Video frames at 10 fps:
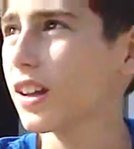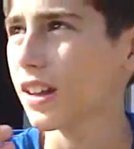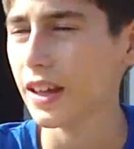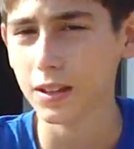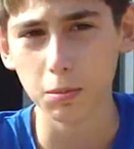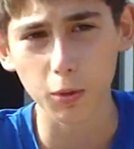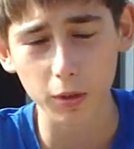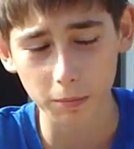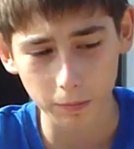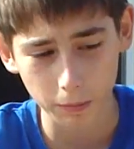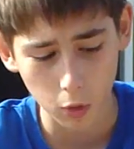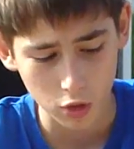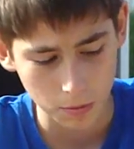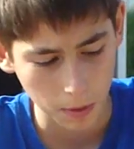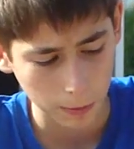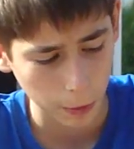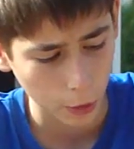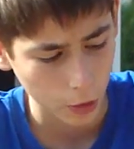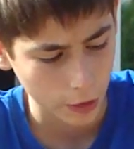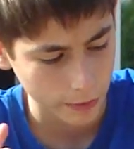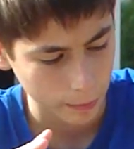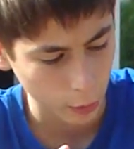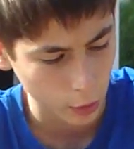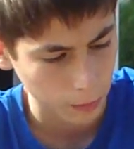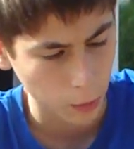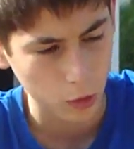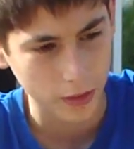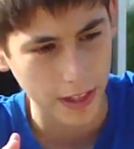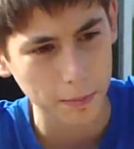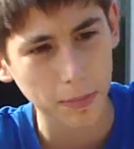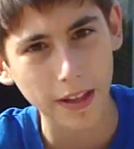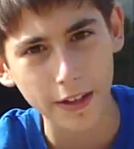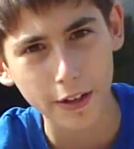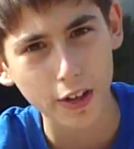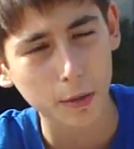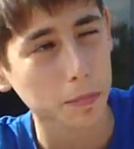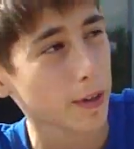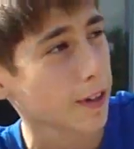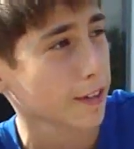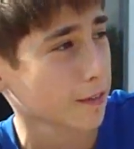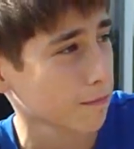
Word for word: like the most popular portable game player but